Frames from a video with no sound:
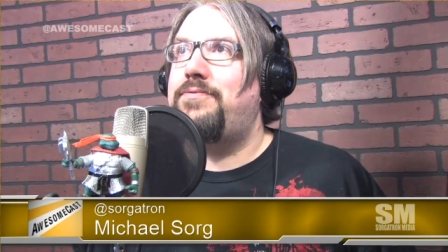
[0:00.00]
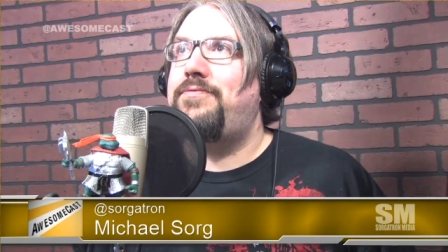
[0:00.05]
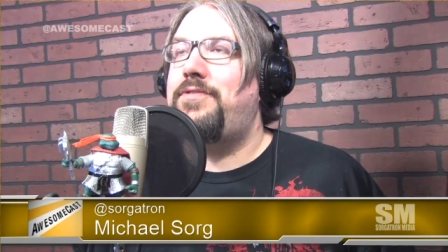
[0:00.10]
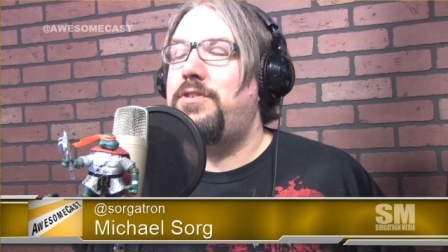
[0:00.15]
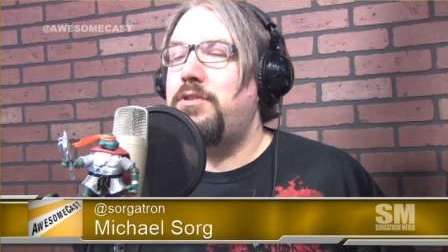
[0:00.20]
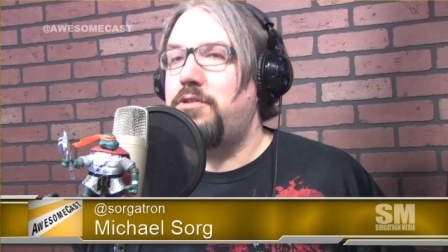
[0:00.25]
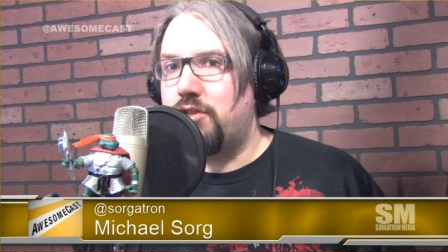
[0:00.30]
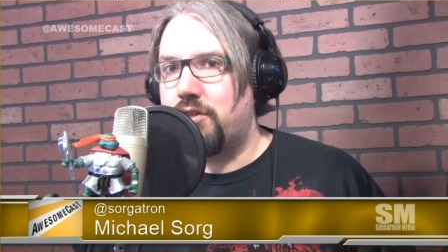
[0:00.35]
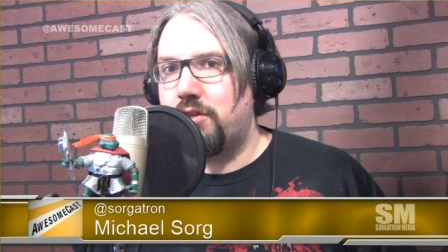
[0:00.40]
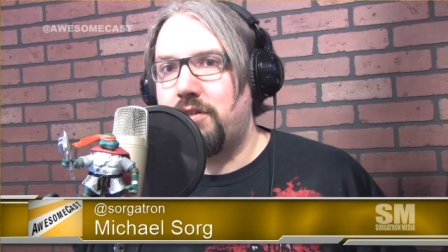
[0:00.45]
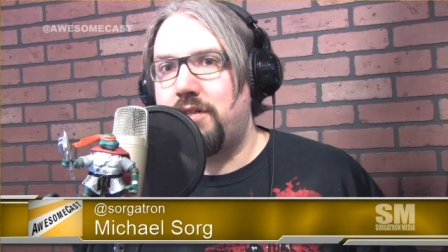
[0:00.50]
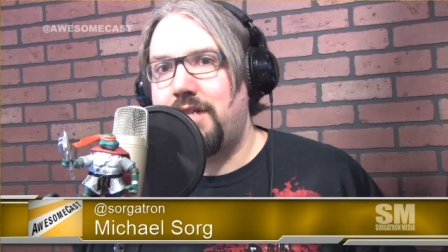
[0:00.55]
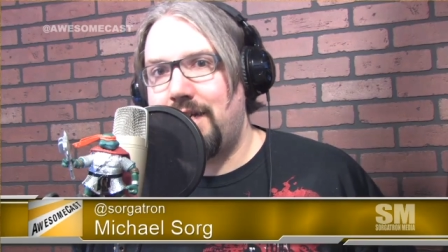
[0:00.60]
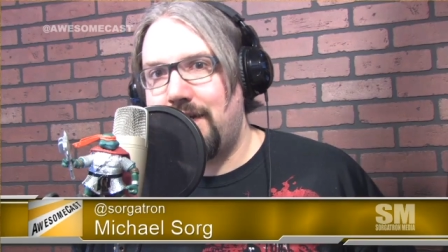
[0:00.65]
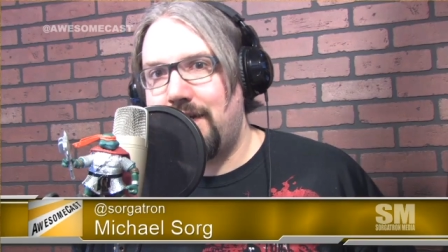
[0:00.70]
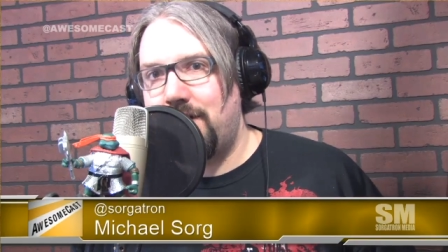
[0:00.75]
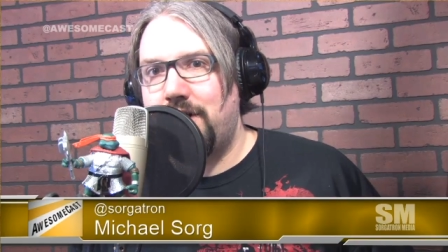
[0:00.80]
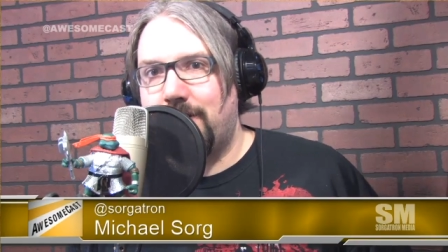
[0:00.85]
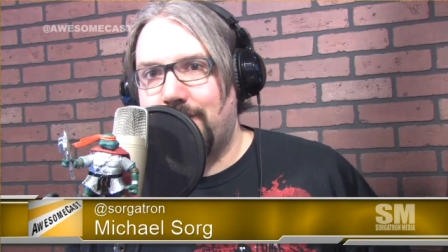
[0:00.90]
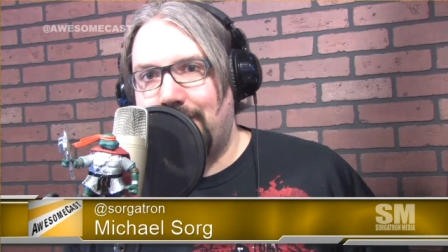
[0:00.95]
future
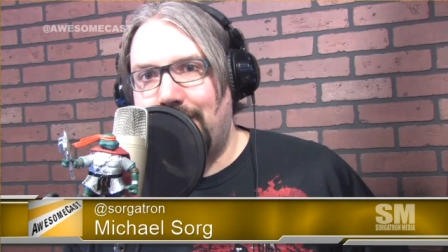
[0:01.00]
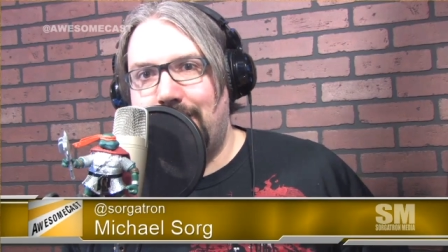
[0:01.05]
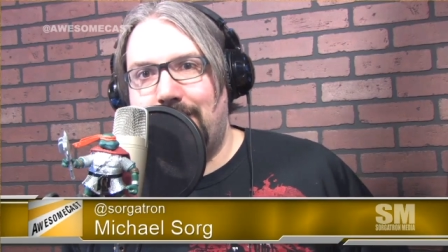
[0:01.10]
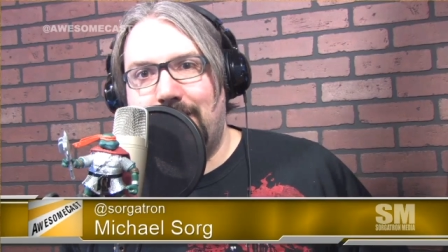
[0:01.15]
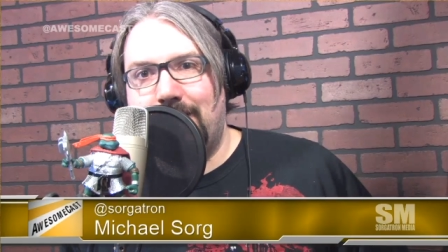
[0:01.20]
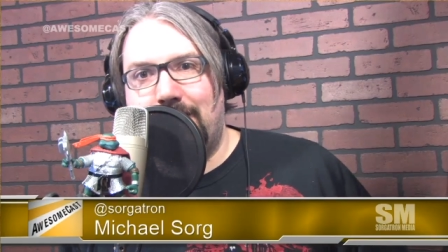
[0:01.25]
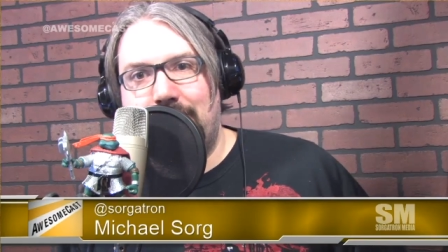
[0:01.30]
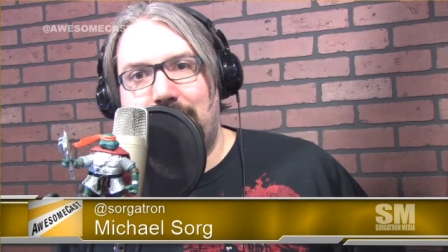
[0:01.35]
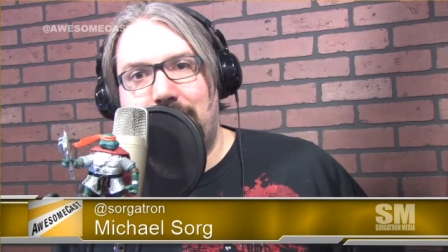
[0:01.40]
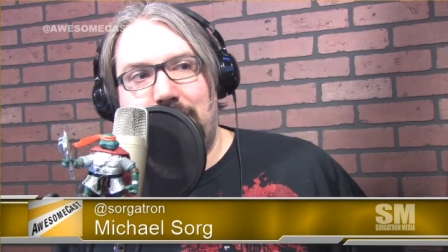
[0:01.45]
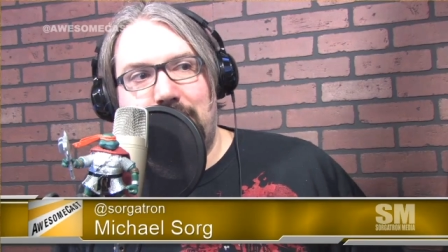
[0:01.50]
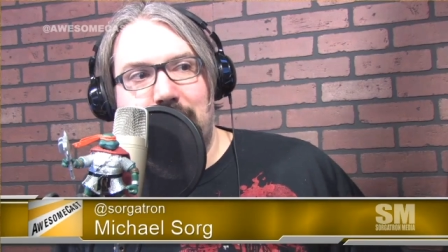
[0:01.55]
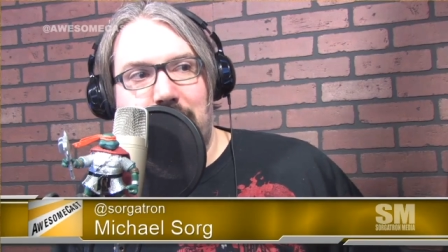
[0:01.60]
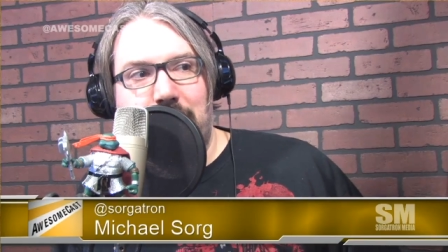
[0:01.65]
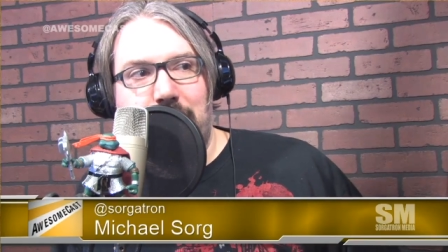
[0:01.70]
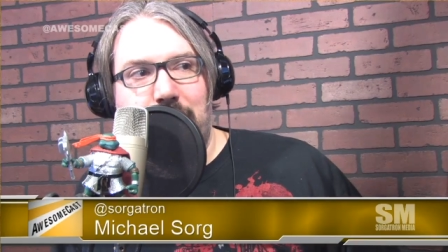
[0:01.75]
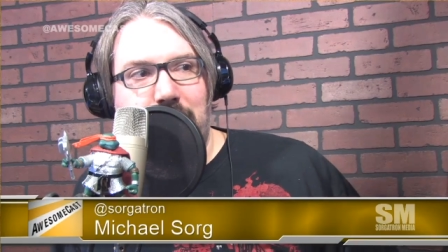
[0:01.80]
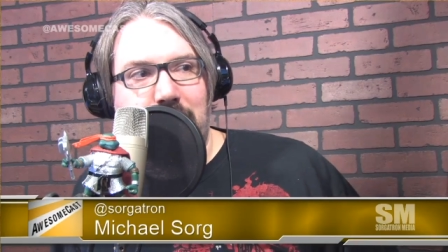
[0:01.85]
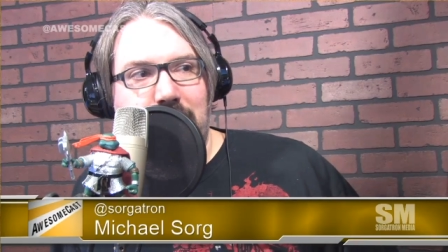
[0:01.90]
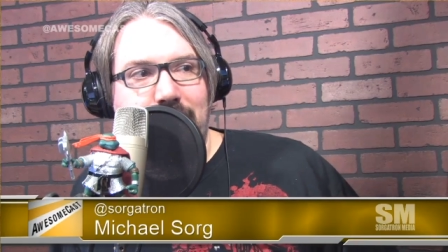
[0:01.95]
teaching like this, you
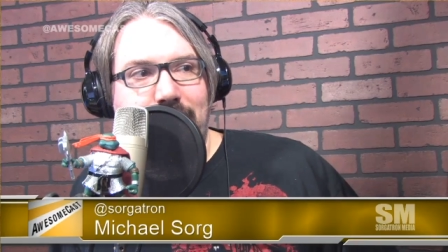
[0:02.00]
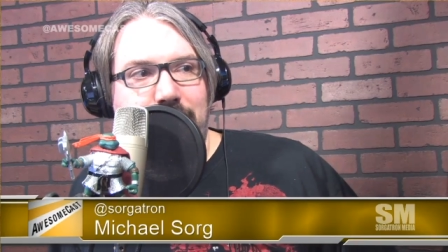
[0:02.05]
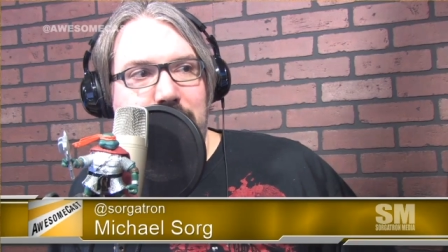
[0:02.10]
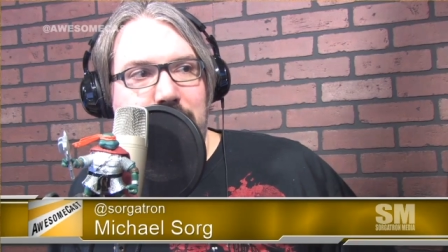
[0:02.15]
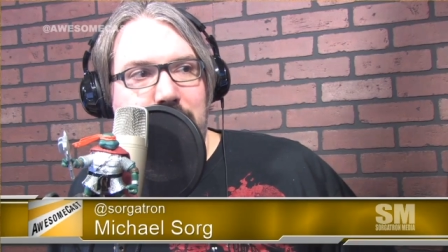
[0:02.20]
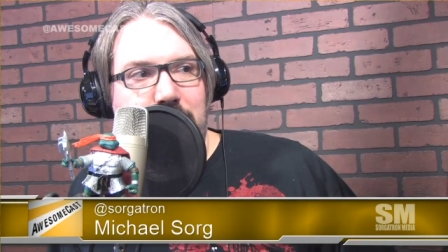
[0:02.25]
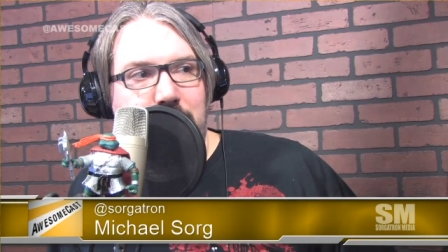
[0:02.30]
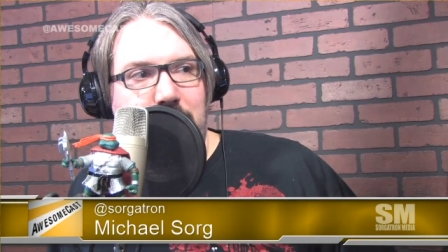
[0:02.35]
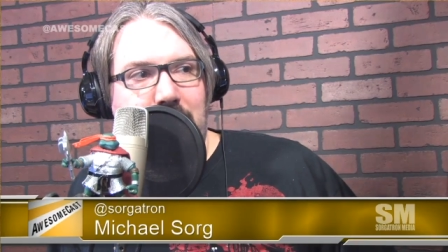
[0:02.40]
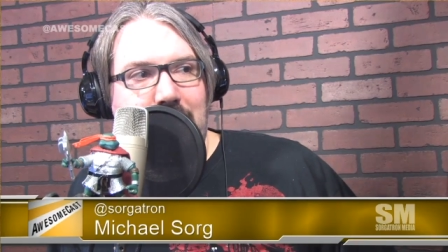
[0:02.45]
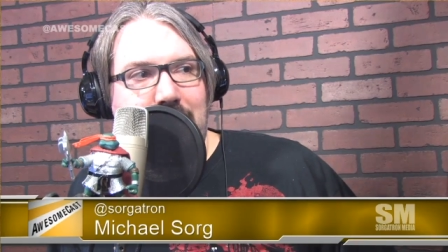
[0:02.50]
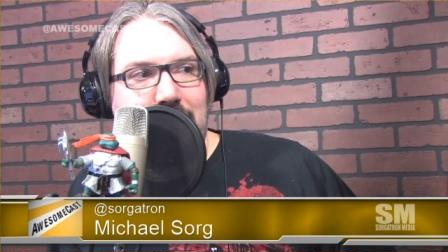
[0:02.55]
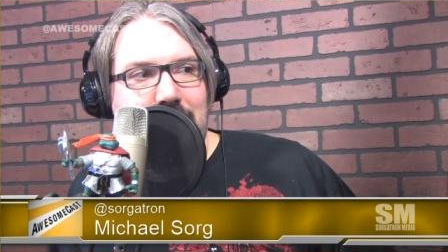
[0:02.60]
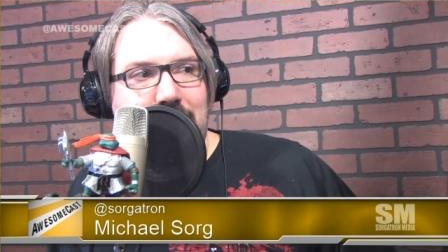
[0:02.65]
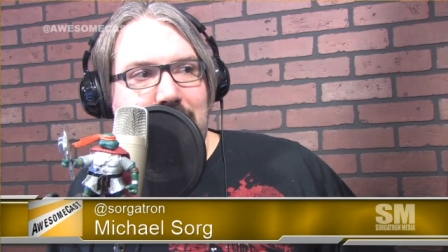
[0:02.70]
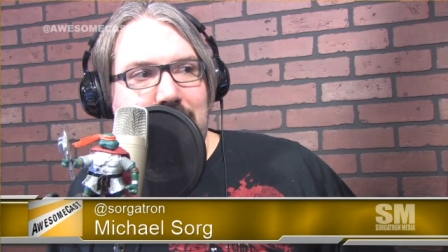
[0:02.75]
know, a future-minded